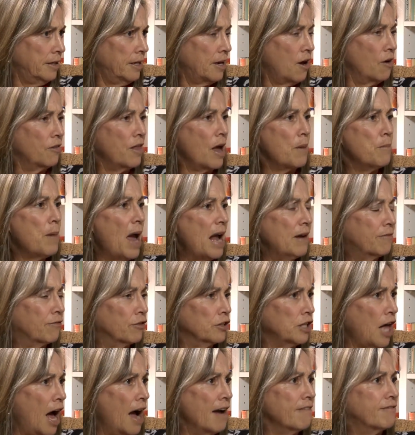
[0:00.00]
You know, they made
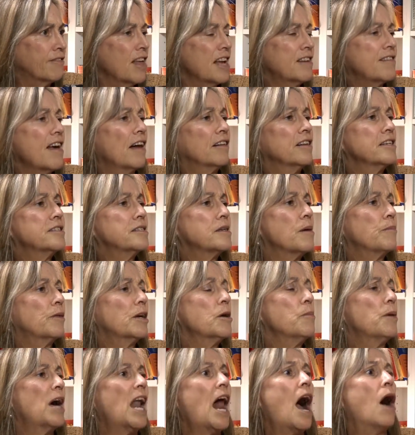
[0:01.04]
for life. They tell us
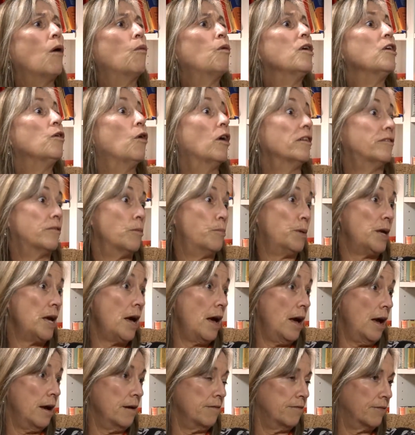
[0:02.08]
something about how we ought to
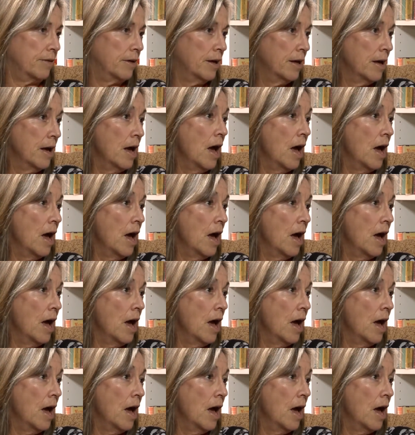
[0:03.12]
behave."